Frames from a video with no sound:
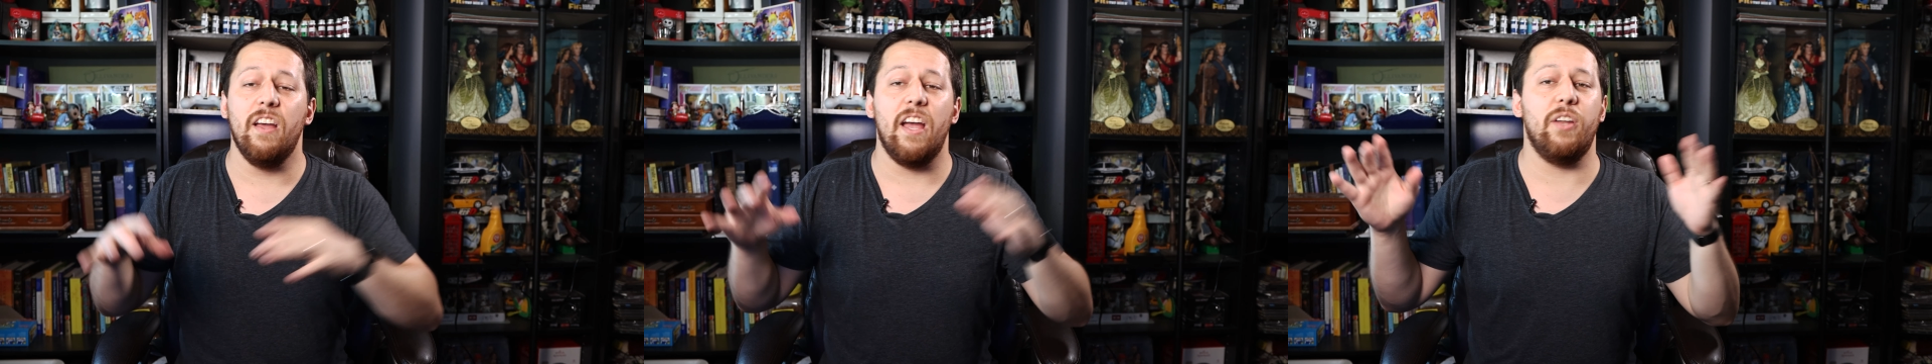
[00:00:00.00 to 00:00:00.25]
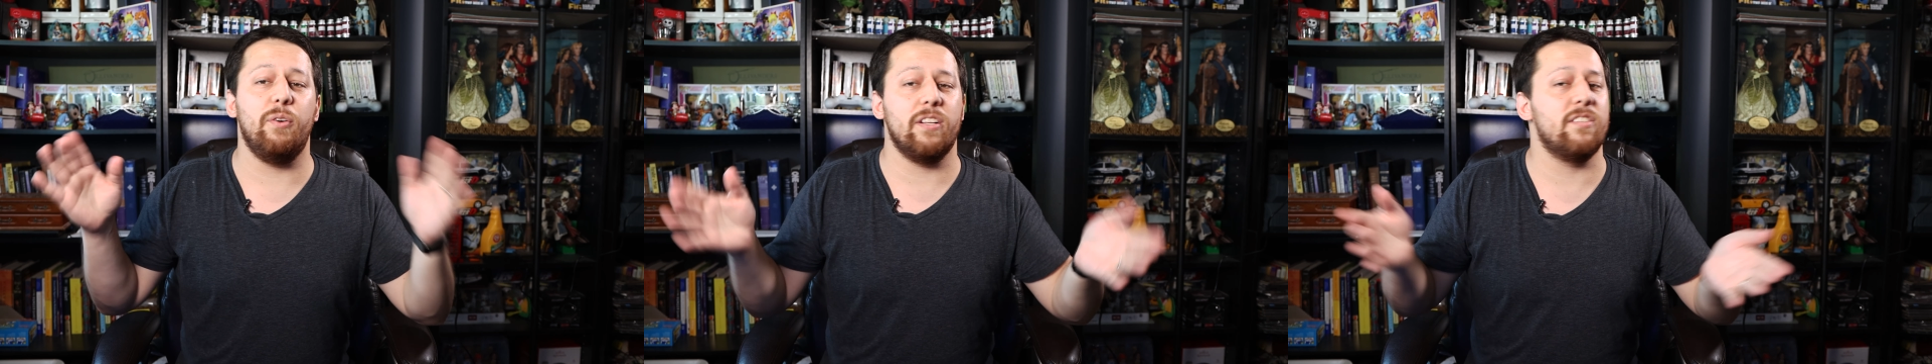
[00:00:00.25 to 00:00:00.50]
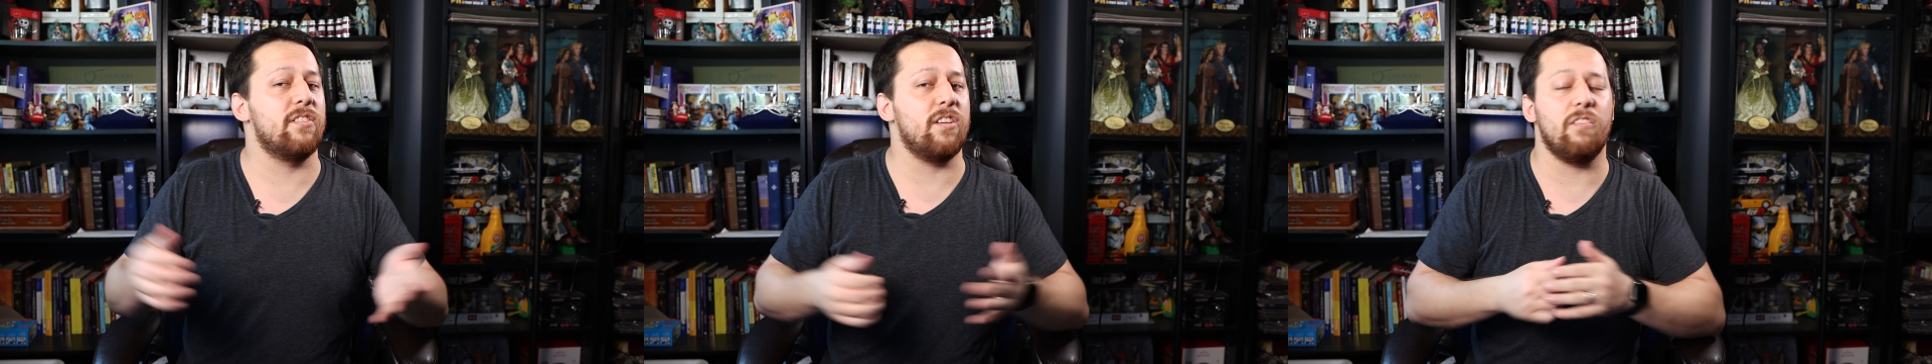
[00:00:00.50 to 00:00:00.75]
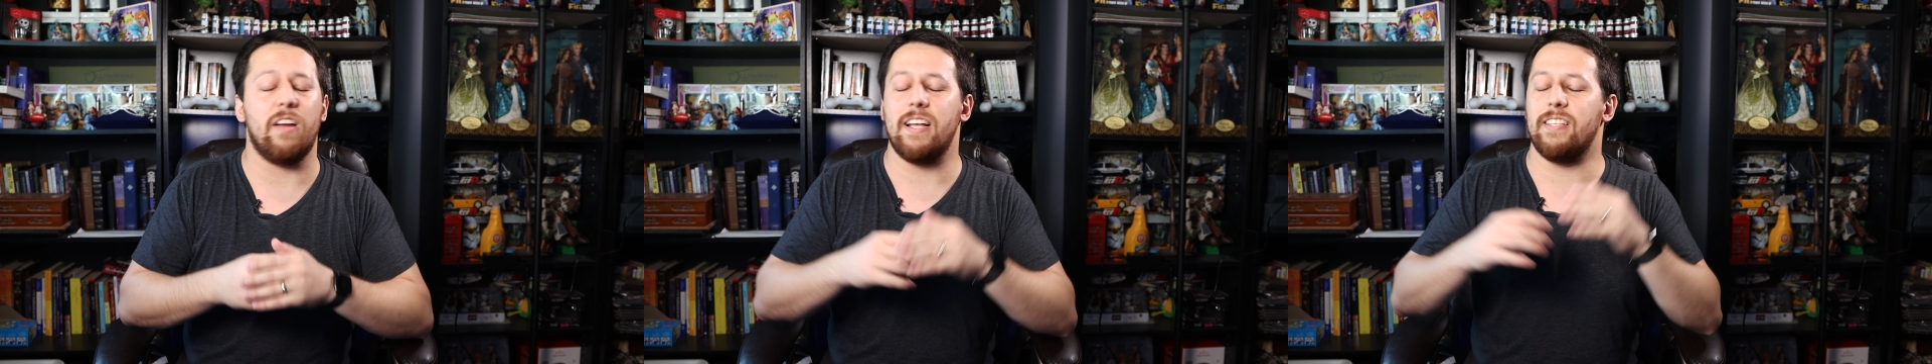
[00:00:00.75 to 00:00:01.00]
And you can
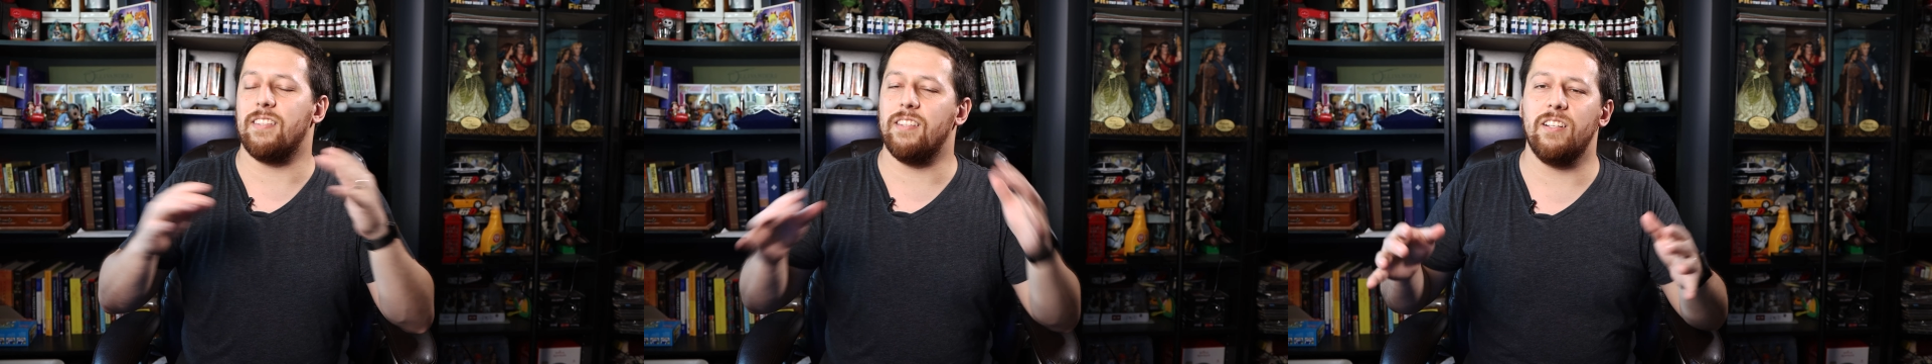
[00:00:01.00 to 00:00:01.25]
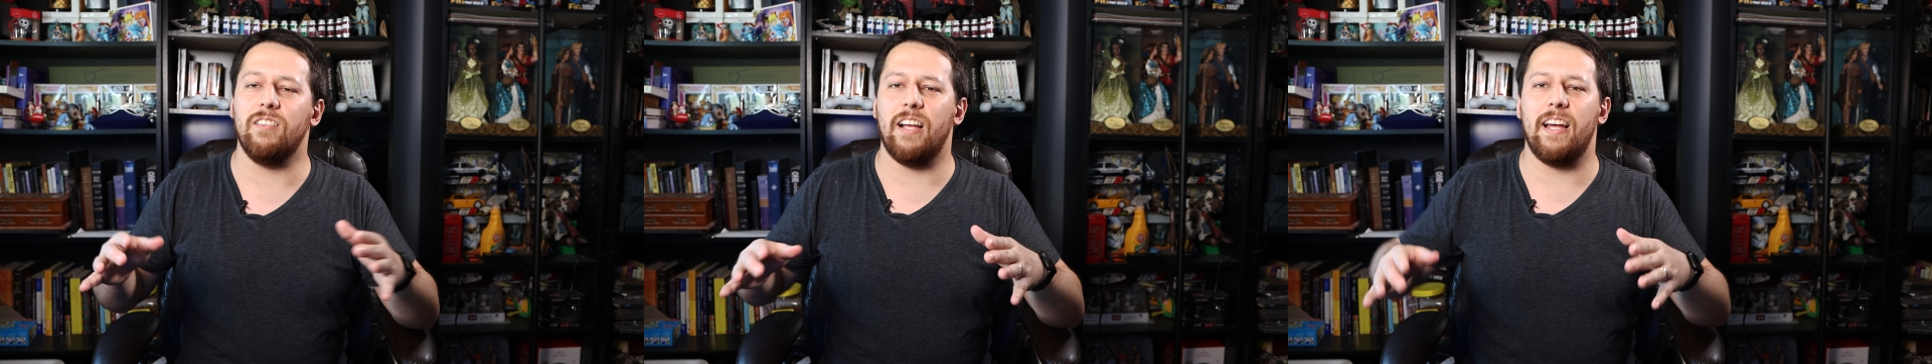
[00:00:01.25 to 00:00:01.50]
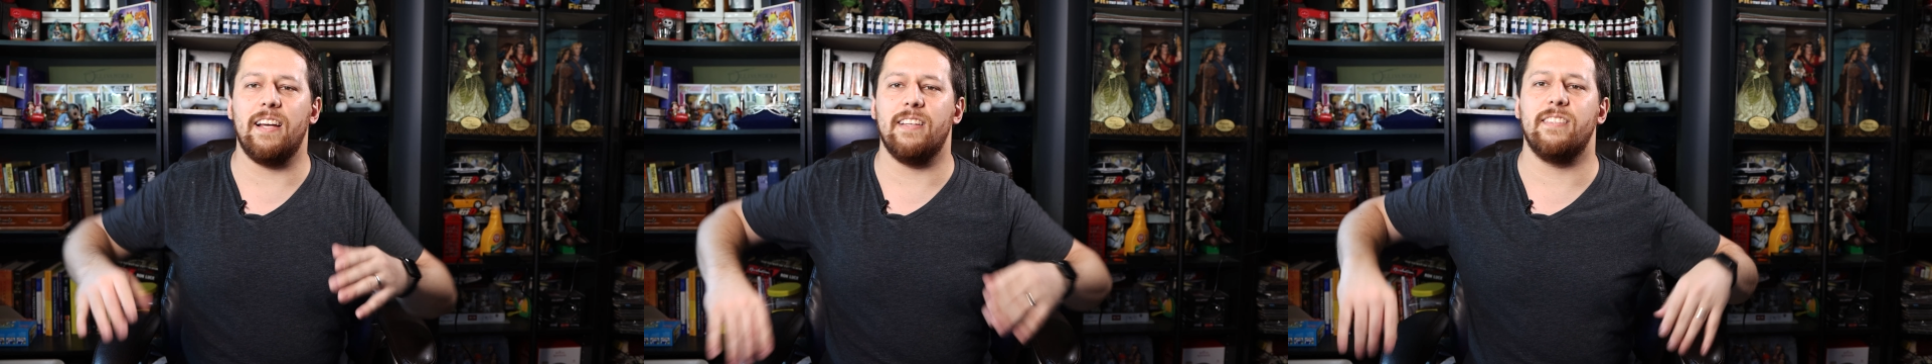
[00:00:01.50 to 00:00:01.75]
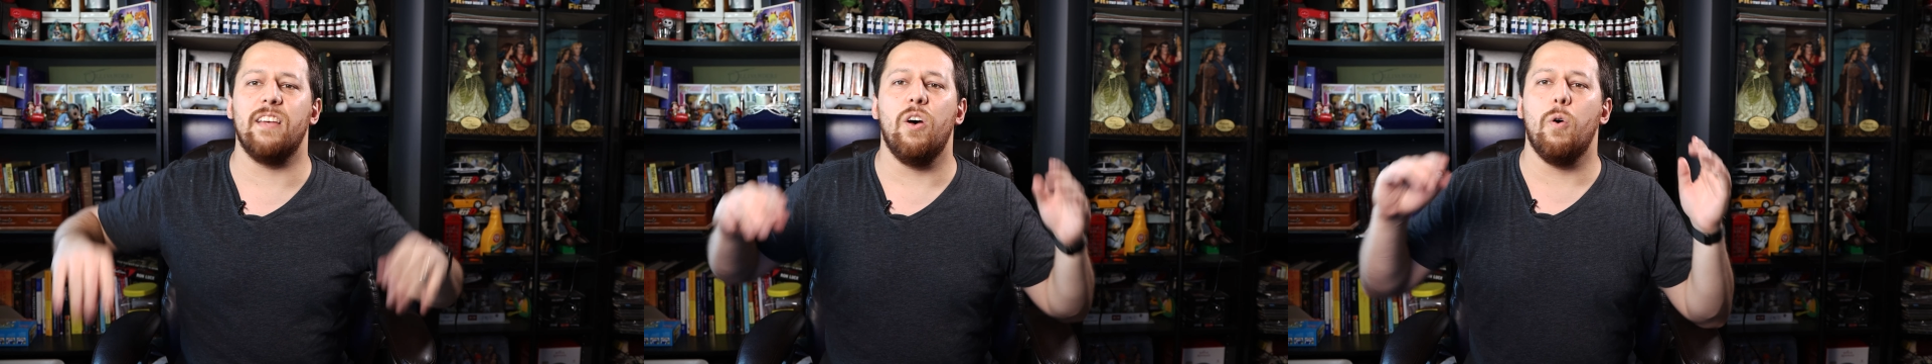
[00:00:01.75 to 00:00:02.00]
serve as little
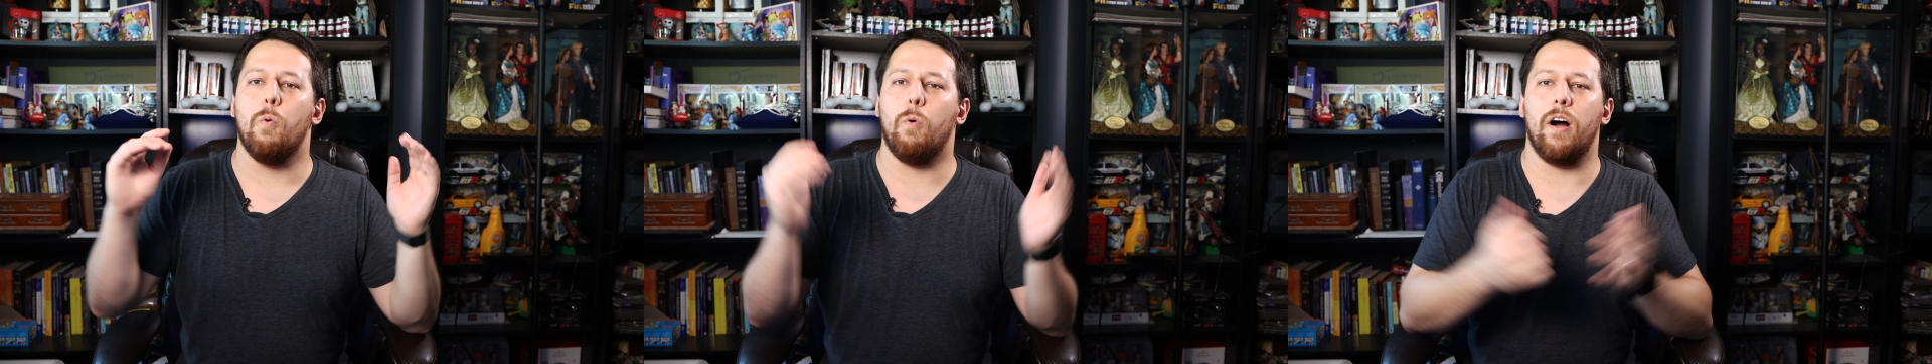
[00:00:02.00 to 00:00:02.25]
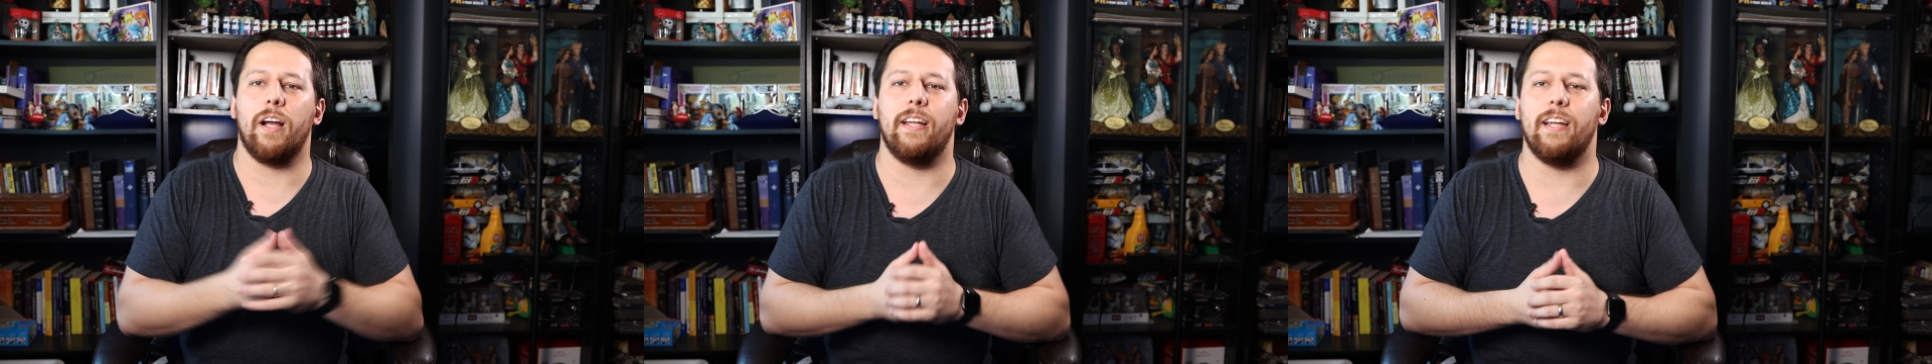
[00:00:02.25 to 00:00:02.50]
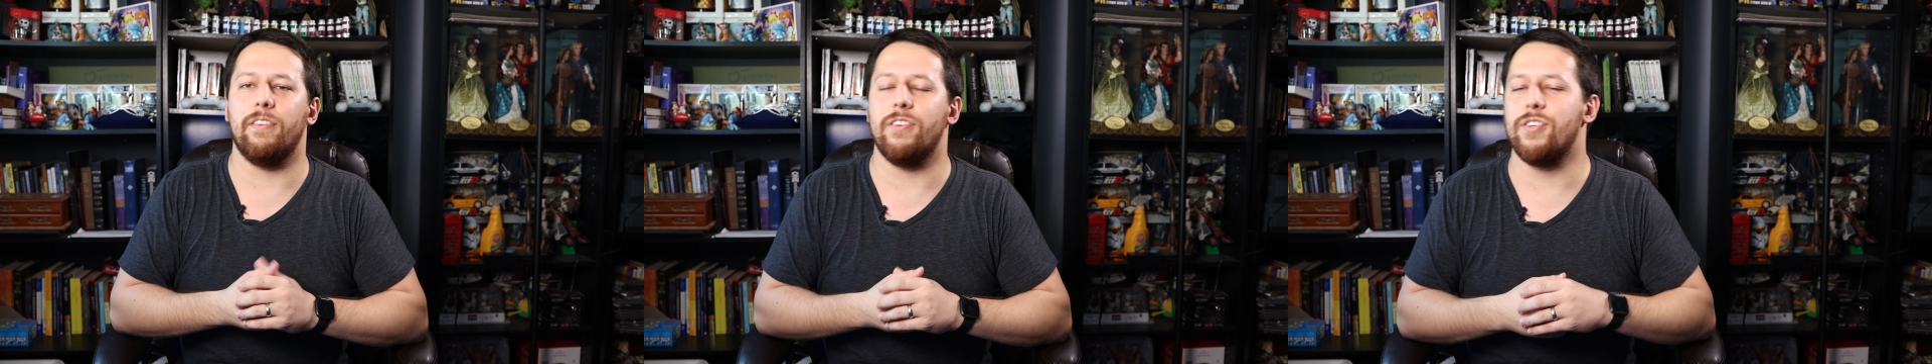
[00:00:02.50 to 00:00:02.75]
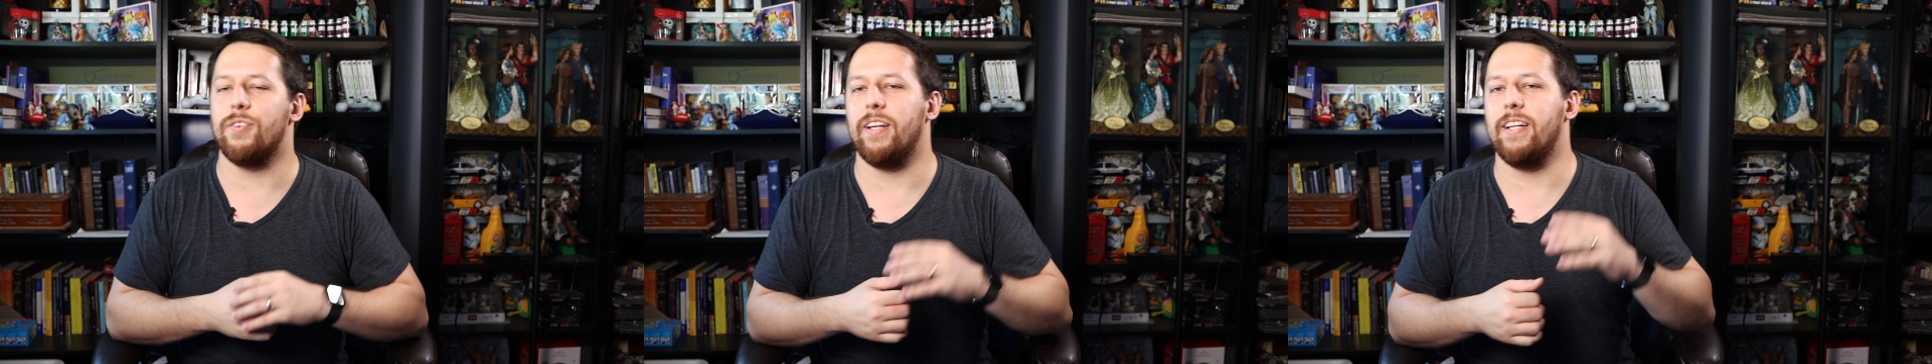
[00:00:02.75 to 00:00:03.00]
as walking down the
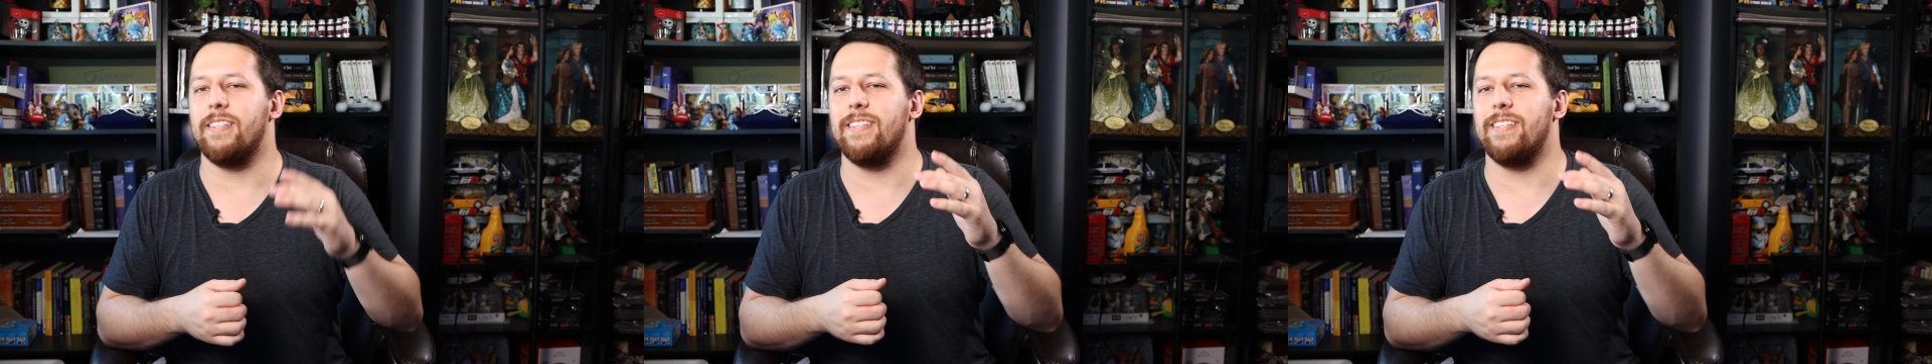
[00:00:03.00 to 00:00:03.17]
street,